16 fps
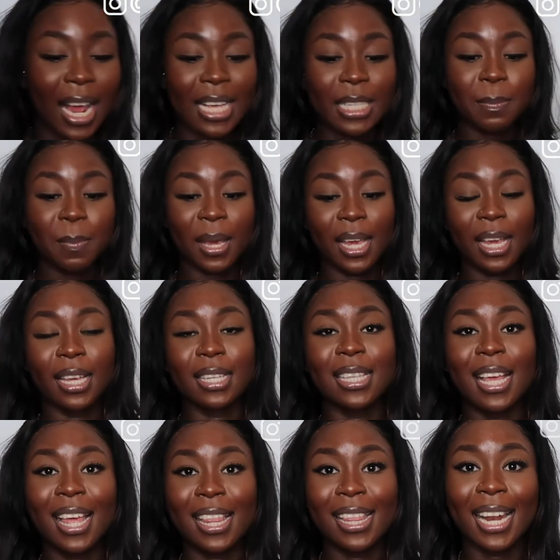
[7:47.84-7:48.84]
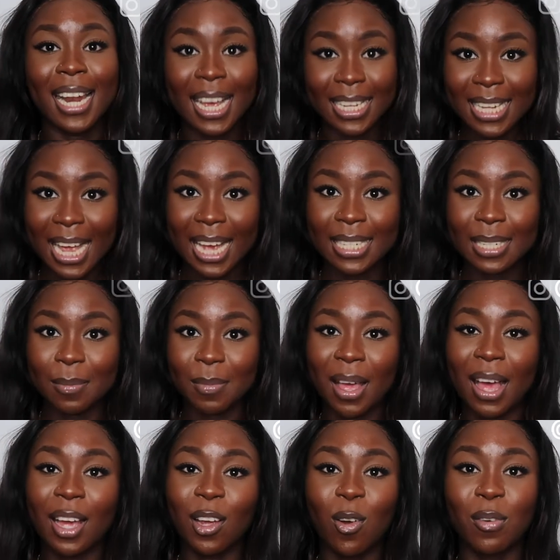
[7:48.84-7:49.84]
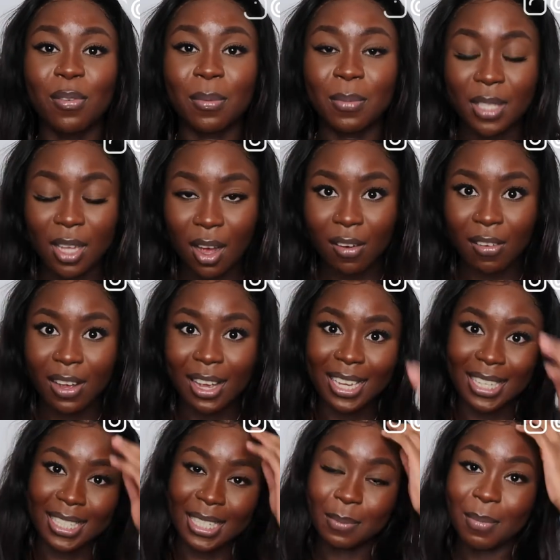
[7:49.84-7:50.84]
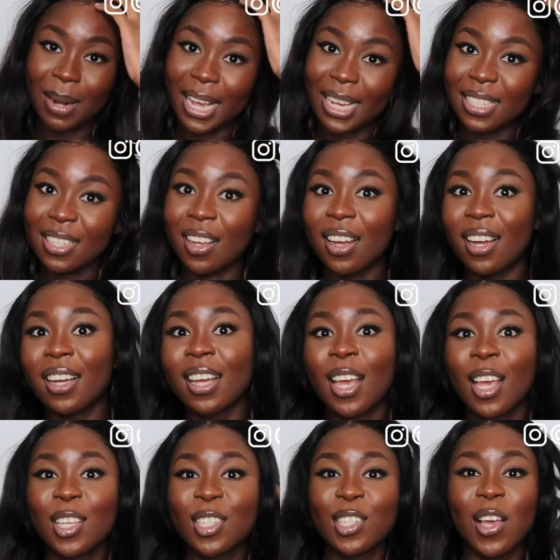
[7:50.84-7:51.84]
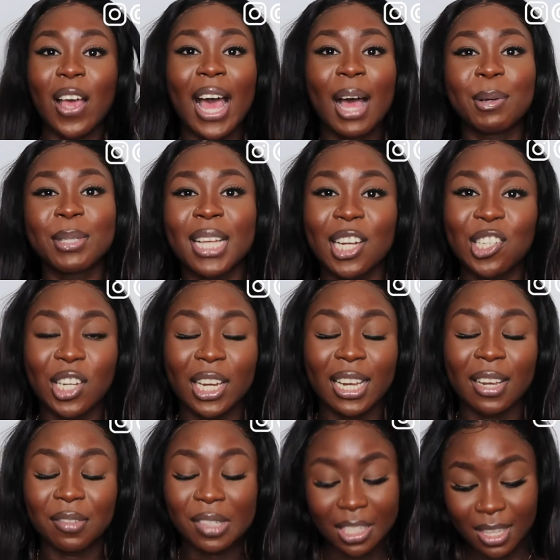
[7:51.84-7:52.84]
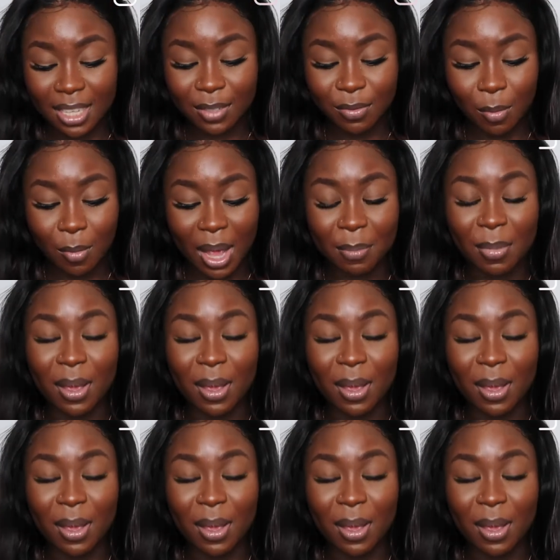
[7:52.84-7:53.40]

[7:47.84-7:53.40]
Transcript: last item that I got from Zara is this blazer. So I was actually gifted this for my